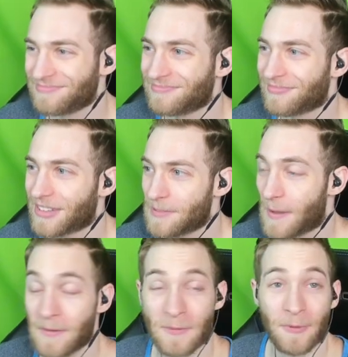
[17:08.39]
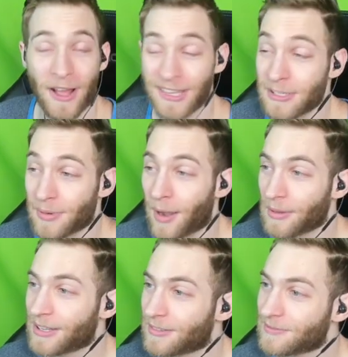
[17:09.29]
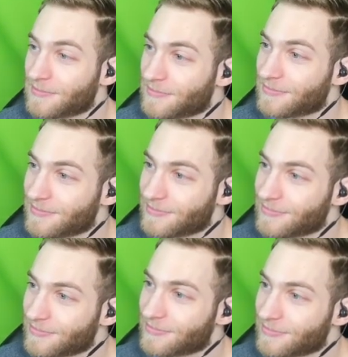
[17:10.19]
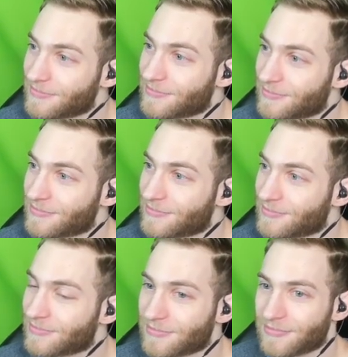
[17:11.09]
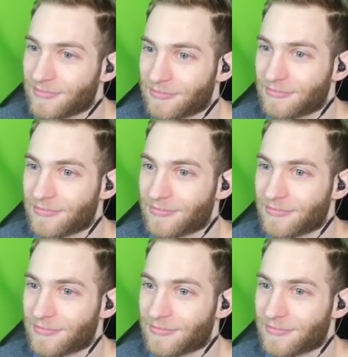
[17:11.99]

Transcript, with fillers: Fair. Better fair, than what I could do, fair. probably. I also do sound effects. See, that was easy enough.